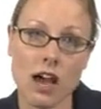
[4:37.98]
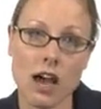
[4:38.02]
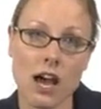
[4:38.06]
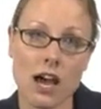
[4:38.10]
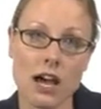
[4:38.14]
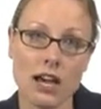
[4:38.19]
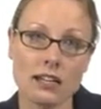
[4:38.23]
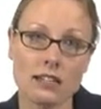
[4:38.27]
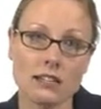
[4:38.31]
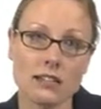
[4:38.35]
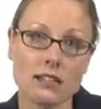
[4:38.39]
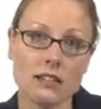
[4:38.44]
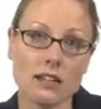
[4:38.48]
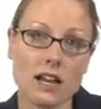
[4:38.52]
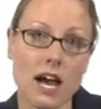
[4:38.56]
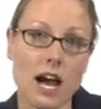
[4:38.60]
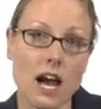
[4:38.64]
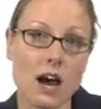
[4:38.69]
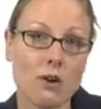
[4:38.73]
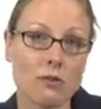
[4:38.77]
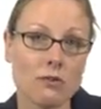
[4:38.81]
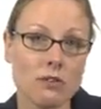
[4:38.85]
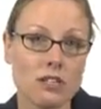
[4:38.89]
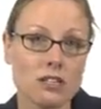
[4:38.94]
at
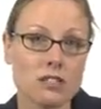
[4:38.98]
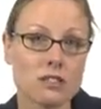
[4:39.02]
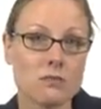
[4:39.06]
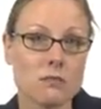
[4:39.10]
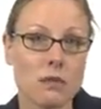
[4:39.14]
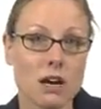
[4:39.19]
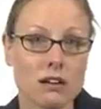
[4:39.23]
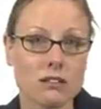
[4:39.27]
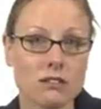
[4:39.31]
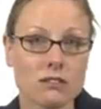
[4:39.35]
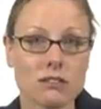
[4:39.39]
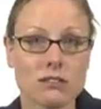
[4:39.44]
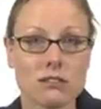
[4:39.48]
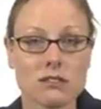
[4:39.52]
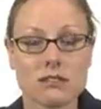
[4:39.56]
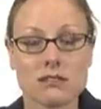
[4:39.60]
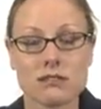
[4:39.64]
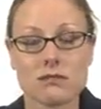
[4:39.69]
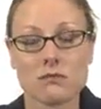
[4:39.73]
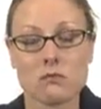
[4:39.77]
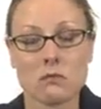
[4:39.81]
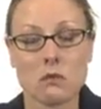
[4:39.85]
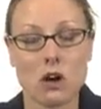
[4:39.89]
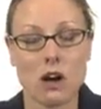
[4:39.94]
how these
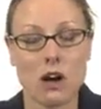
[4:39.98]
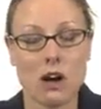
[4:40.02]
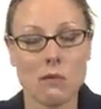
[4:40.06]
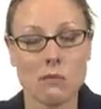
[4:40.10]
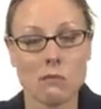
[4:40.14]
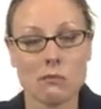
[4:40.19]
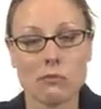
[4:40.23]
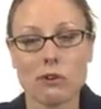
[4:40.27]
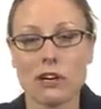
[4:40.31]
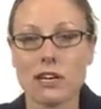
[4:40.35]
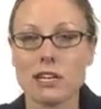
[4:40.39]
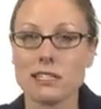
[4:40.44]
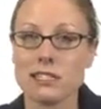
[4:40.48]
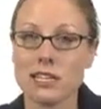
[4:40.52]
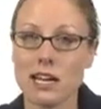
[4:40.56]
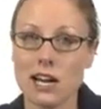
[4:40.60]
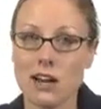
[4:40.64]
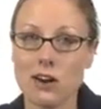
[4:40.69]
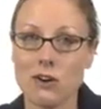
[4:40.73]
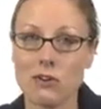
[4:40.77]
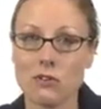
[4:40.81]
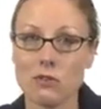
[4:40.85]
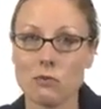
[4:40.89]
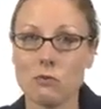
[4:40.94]
metals break
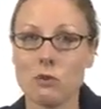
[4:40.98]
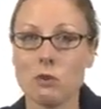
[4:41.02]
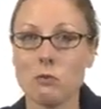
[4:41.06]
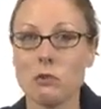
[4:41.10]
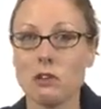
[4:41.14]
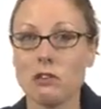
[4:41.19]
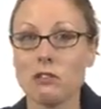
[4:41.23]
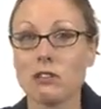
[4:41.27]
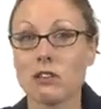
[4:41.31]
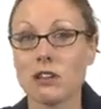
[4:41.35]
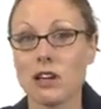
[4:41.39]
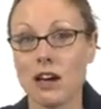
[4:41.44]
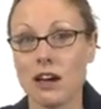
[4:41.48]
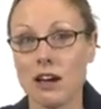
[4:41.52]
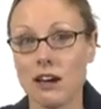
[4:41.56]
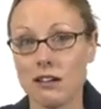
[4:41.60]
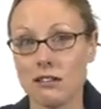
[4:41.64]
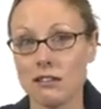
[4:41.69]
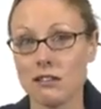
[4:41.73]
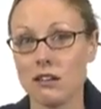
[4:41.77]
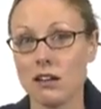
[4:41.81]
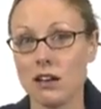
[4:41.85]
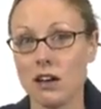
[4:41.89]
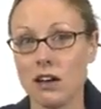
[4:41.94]
down when we look
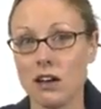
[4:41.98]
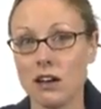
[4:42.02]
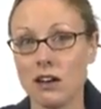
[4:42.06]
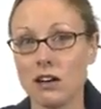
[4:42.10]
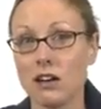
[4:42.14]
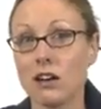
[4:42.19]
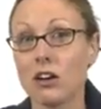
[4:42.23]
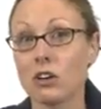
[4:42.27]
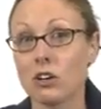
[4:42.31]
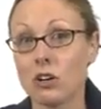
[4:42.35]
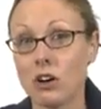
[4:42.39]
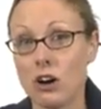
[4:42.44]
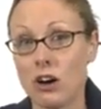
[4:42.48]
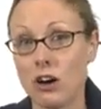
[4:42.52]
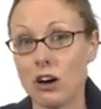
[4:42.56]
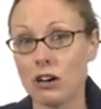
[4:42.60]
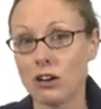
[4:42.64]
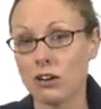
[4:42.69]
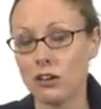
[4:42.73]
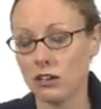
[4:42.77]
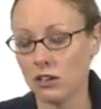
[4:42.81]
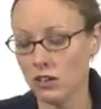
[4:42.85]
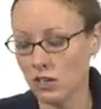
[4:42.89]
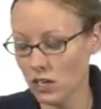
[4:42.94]
at a
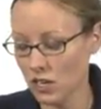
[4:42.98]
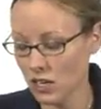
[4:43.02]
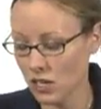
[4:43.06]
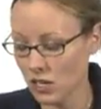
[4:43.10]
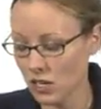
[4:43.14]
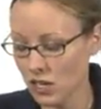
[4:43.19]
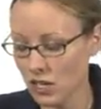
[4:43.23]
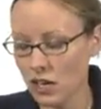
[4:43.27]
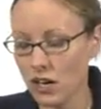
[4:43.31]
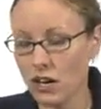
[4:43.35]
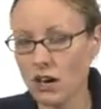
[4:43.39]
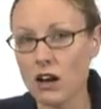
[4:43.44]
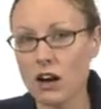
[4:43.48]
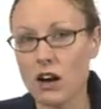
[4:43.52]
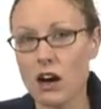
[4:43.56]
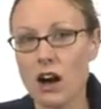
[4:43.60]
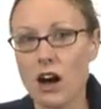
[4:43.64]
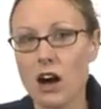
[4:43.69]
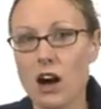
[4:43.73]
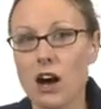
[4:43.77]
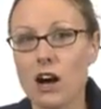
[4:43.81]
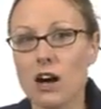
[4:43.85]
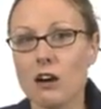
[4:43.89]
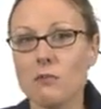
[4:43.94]
car.
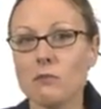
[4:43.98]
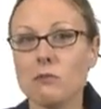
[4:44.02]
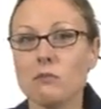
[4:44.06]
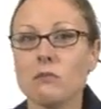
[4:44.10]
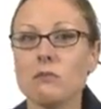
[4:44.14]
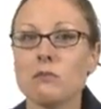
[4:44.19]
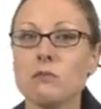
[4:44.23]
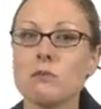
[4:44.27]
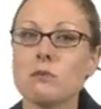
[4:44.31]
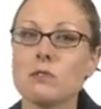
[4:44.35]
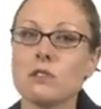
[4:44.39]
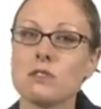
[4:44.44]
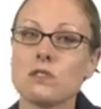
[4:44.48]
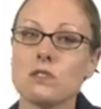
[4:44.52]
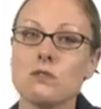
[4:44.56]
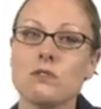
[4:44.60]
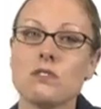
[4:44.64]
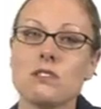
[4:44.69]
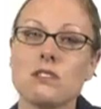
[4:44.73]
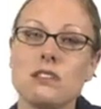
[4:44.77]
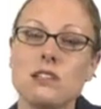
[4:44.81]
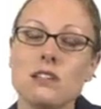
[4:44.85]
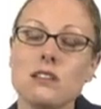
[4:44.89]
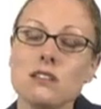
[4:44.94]
So
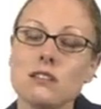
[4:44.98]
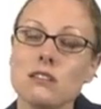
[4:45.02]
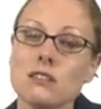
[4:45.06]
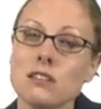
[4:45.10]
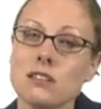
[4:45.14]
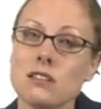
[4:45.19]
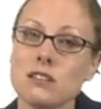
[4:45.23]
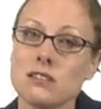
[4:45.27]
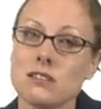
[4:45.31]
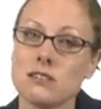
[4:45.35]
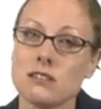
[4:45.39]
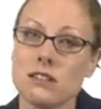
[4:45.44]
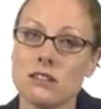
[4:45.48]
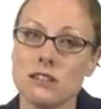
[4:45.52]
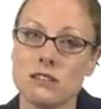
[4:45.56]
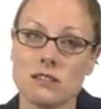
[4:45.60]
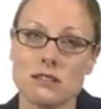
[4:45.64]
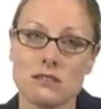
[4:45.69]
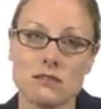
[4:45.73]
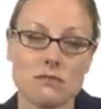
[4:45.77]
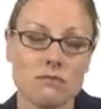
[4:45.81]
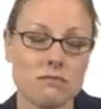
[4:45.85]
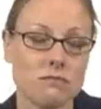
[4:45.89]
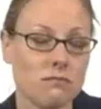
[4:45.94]
steel
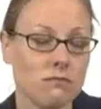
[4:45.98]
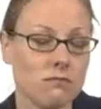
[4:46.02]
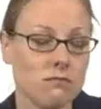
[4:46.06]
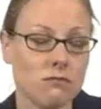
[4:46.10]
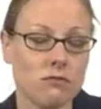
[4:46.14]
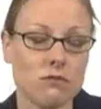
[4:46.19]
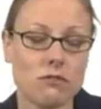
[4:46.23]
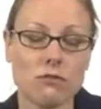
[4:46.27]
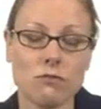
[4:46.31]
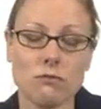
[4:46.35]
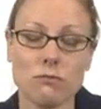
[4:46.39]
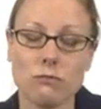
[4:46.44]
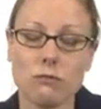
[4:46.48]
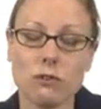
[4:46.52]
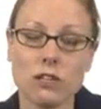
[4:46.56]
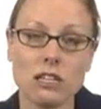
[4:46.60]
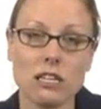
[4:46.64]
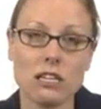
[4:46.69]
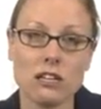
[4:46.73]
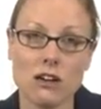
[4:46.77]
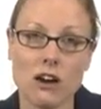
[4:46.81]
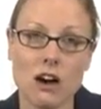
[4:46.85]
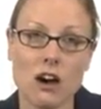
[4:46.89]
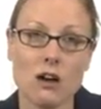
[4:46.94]
is
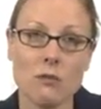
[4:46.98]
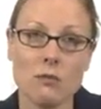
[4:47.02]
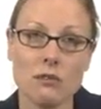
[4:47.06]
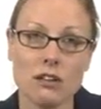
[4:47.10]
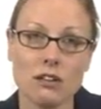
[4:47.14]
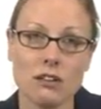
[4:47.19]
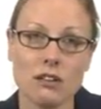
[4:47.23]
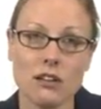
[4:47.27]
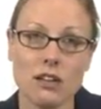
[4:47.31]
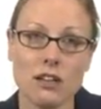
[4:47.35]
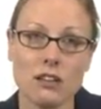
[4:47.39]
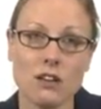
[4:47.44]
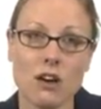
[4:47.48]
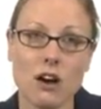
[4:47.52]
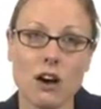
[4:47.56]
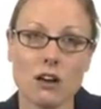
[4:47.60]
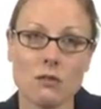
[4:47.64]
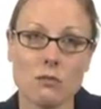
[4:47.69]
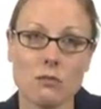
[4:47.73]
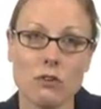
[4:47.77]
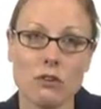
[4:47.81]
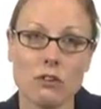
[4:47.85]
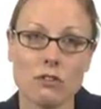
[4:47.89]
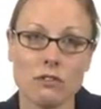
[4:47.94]
really common in the
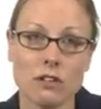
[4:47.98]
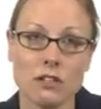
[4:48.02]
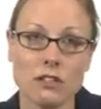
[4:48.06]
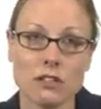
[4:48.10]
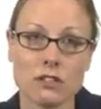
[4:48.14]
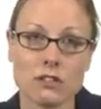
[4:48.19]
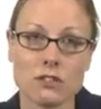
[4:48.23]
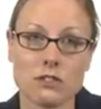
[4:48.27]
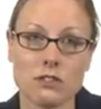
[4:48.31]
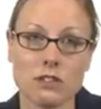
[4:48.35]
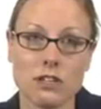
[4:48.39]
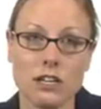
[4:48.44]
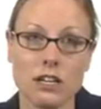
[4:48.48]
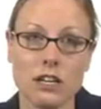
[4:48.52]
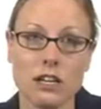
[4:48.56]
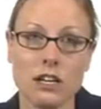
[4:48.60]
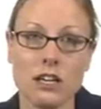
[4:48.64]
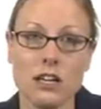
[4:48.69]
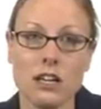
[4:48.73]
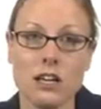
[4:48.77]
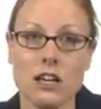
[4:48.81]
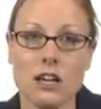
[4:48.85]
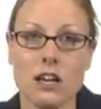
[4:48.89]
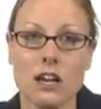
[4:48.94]
automotive industry.
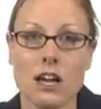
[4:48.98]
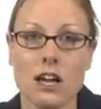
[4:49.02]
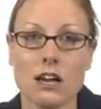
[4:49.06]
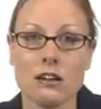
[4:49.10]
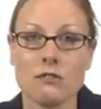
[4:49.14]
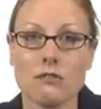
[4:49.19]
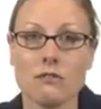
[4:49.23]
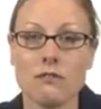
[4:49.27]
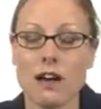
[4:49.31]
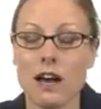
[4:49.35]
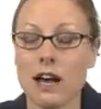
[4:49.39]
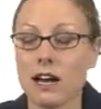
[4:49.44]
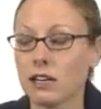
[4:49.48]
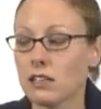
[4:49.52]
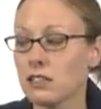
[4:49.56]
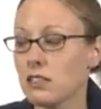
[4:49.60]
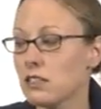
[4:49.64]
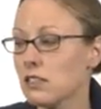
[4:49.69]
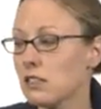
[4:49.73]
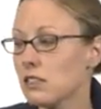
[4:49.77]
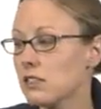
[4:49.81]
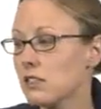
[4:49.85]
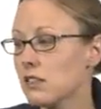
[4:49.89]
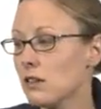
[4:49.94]
In
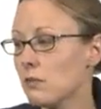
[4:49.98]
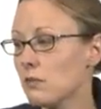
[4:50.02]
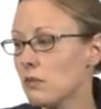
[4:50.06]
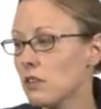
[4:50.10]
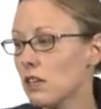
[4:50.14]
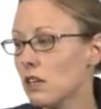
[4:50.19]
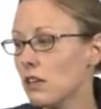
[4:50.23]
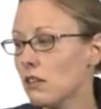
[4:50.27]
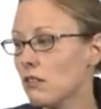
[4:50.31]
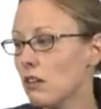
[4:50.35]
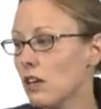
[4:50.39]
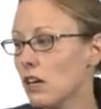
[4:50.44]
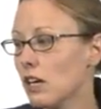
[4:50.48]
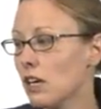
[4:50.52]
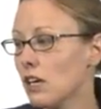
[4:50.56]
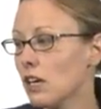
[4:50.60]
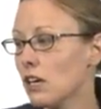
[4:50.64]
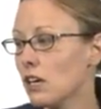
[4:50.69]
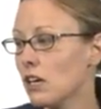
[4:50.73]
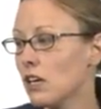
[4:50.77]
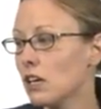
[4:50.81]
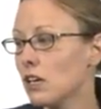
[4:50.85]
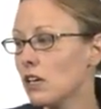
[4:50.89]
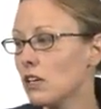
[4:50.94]
fact, something
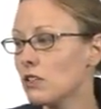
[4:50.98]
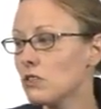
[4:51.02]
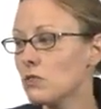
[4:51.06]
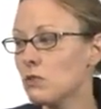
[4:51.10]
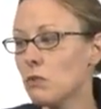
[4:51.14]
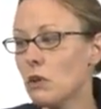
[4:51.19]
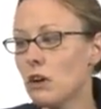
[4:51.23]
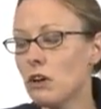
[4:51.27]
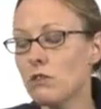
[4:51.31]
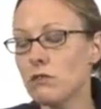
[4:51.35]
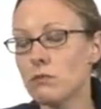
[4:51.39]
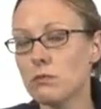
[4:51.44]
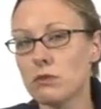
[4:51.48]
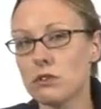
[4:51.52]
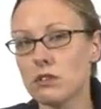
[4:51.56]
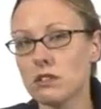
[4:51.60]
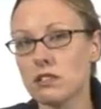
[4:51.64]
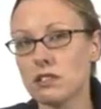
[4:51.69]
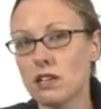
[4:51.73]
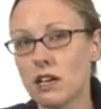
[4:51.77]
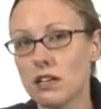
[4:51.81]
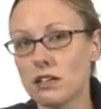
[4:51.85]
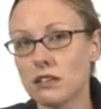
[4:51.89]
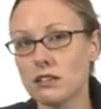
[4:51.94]
like
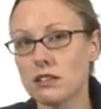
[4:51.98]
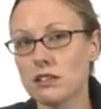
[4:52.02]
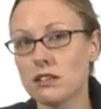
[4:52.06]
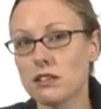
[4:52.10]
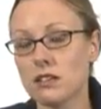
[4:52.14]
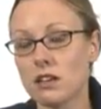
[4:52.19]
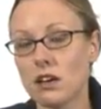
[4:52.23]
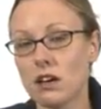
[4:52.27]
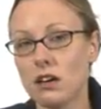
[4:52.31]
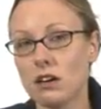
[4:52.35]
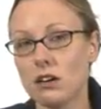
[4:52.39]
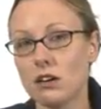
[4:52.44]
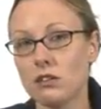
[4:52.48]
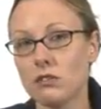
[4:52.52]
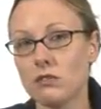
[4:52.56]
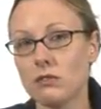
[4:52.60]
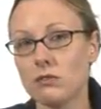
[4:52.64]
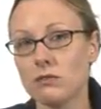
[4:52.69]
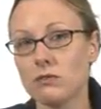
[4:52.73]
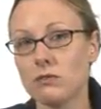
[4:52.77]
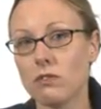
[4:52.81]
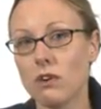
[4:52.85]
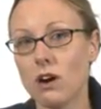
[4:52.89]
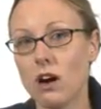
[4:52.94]
12%
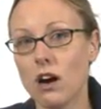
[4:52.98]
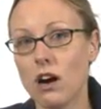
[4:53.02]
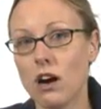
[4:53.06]
of